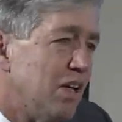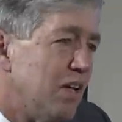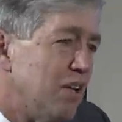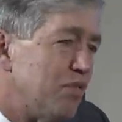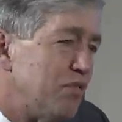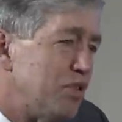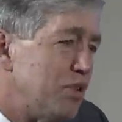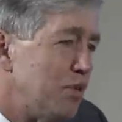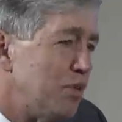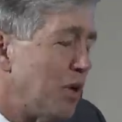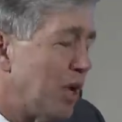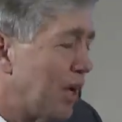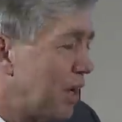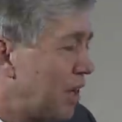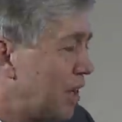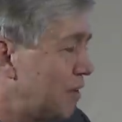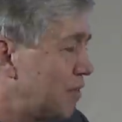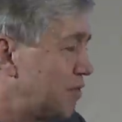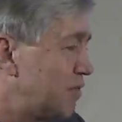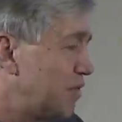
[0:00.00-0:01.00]
if you
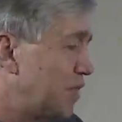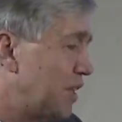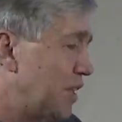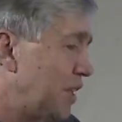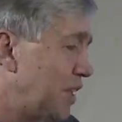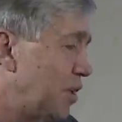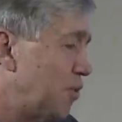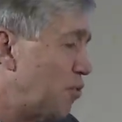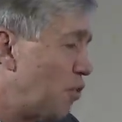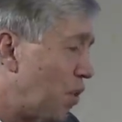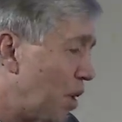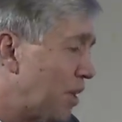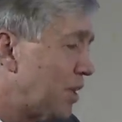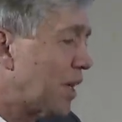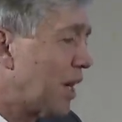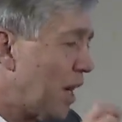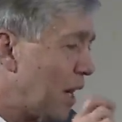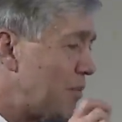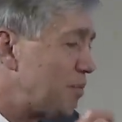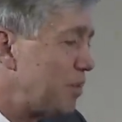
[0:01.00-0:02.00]
have uh, one
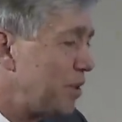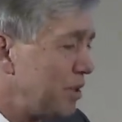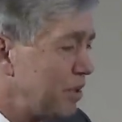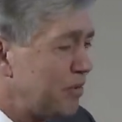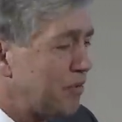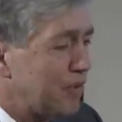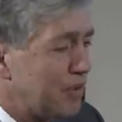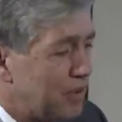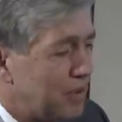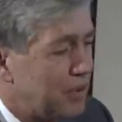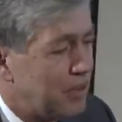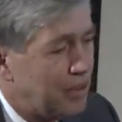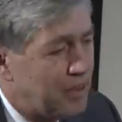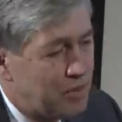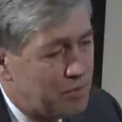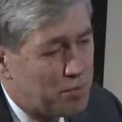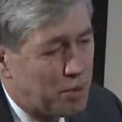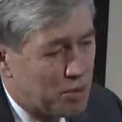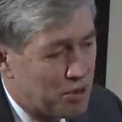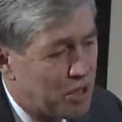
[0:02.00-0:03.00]
copy of the
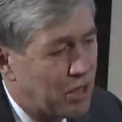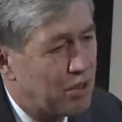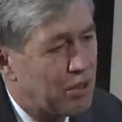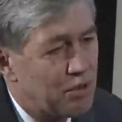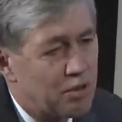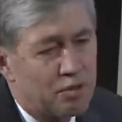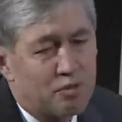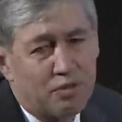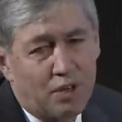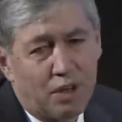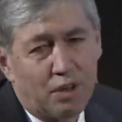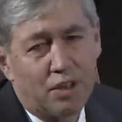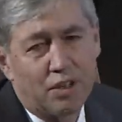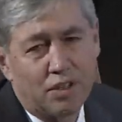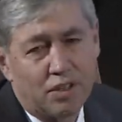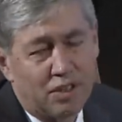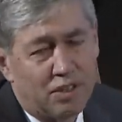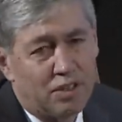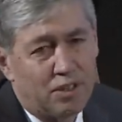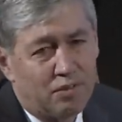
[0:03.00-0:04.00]
uh, particular
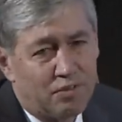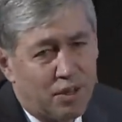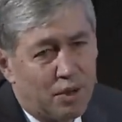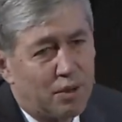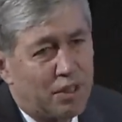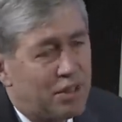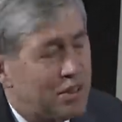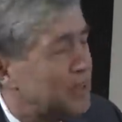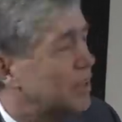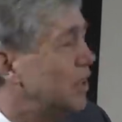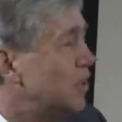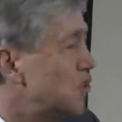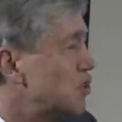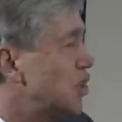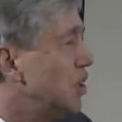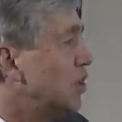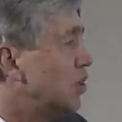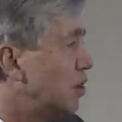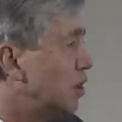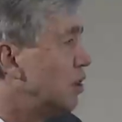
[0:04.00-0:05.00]
variant, uh, variant in a
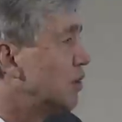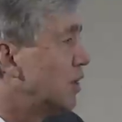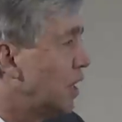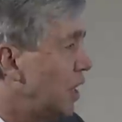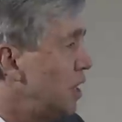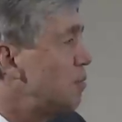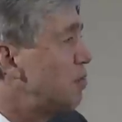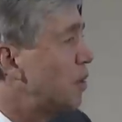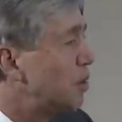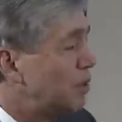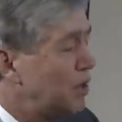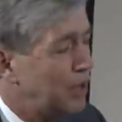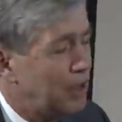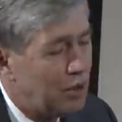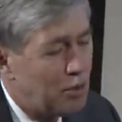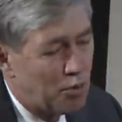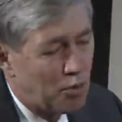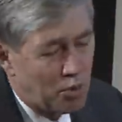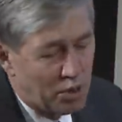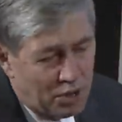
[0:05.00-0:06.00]
gene called
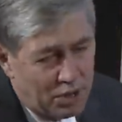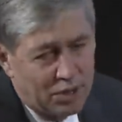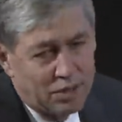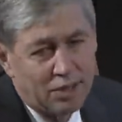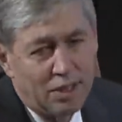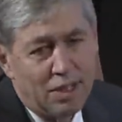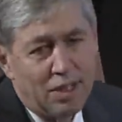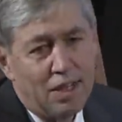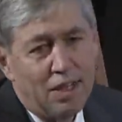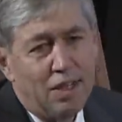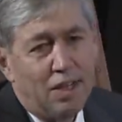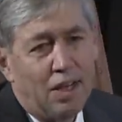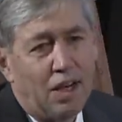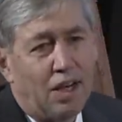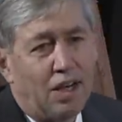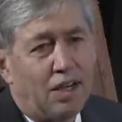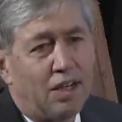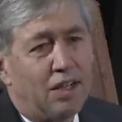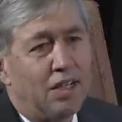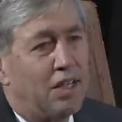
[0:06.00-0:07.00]
APOL1,
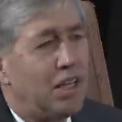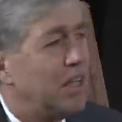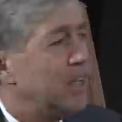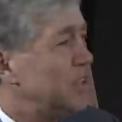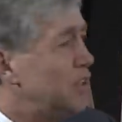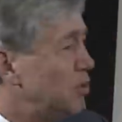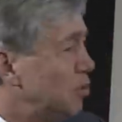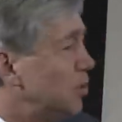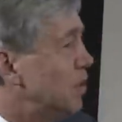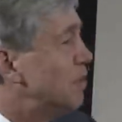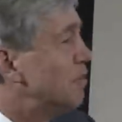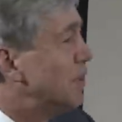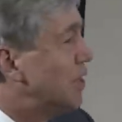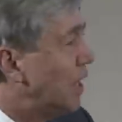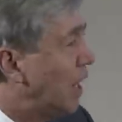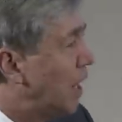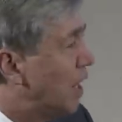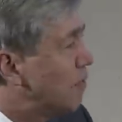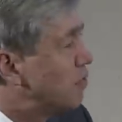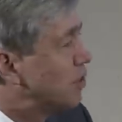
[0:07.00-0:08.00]
uh, and you live in
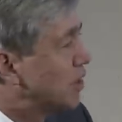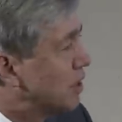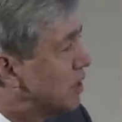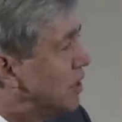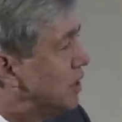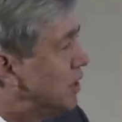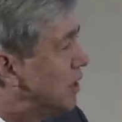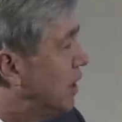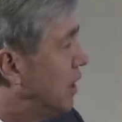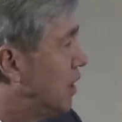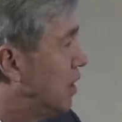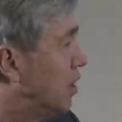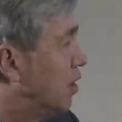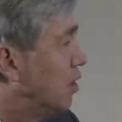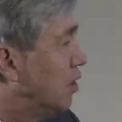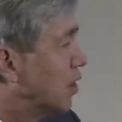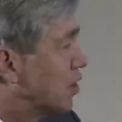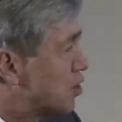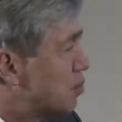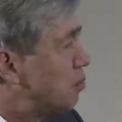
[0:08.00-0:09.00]
Africa and
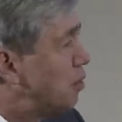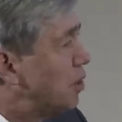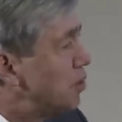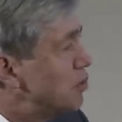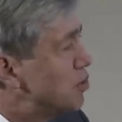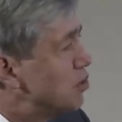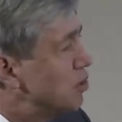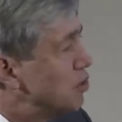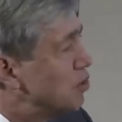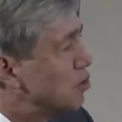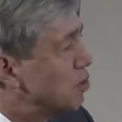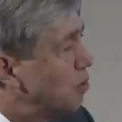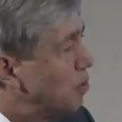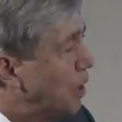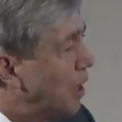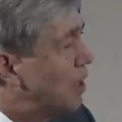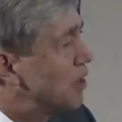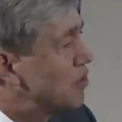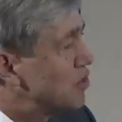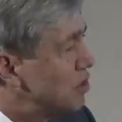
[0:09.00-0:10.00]
are exposed to
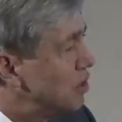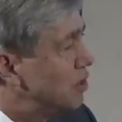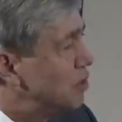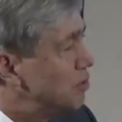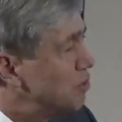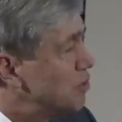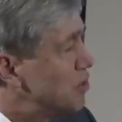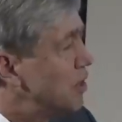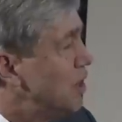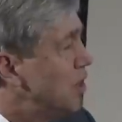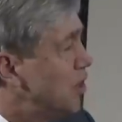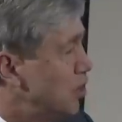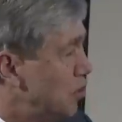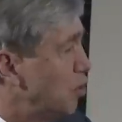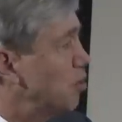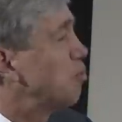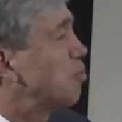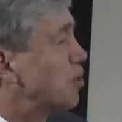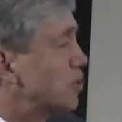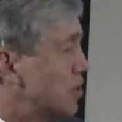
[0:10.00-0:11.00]
trypanosomes,
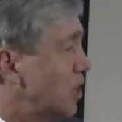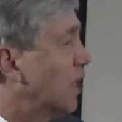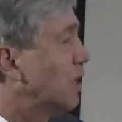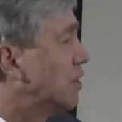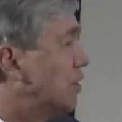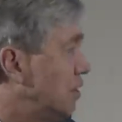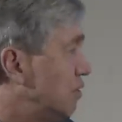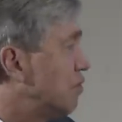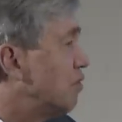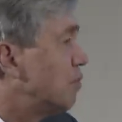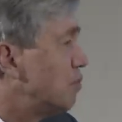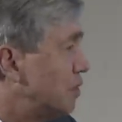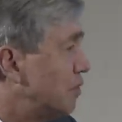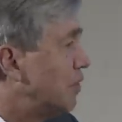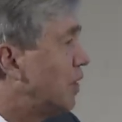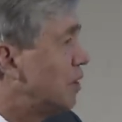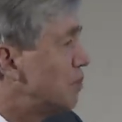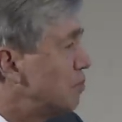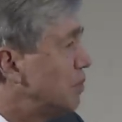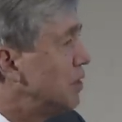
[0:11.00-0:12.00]
you're protected from
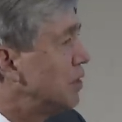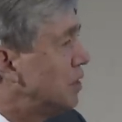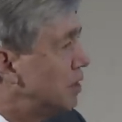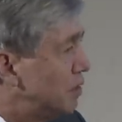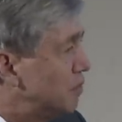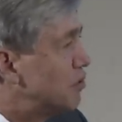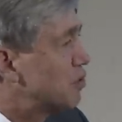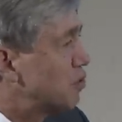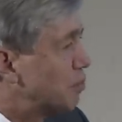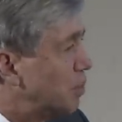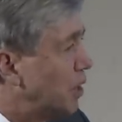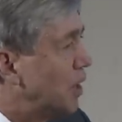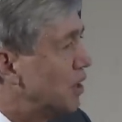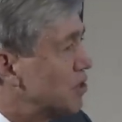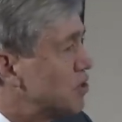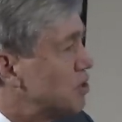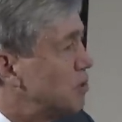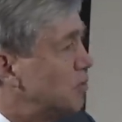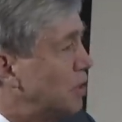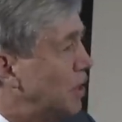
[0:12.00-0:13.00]
development of
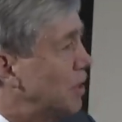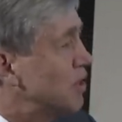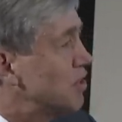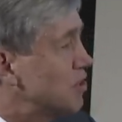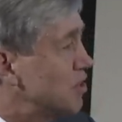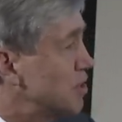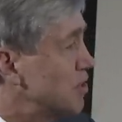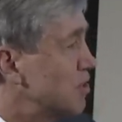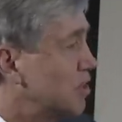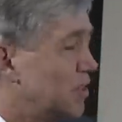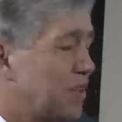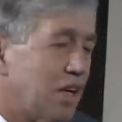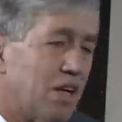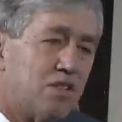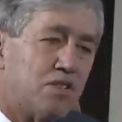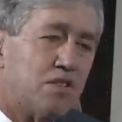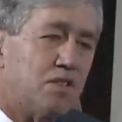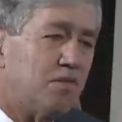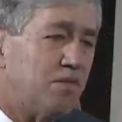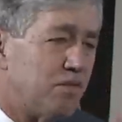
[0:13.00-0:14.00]
trypanosomiasis, and
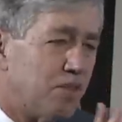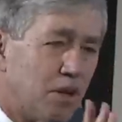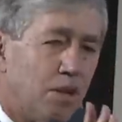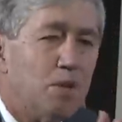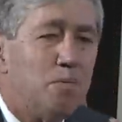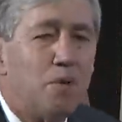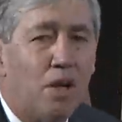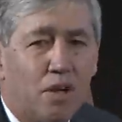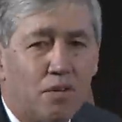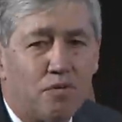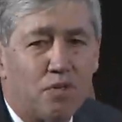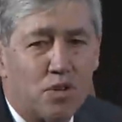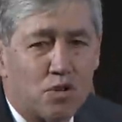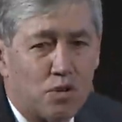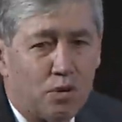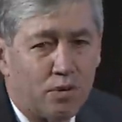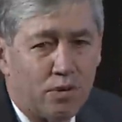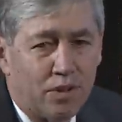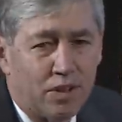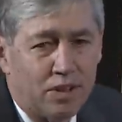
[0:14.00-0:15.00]
that's a very
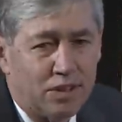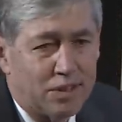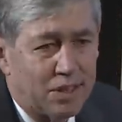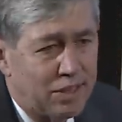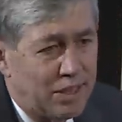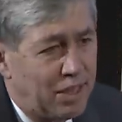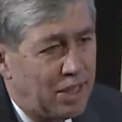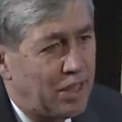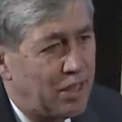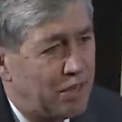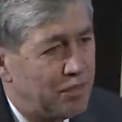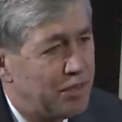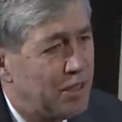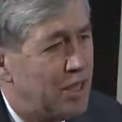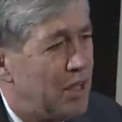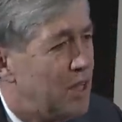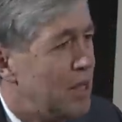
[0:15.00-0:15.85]
beneficial thing to have.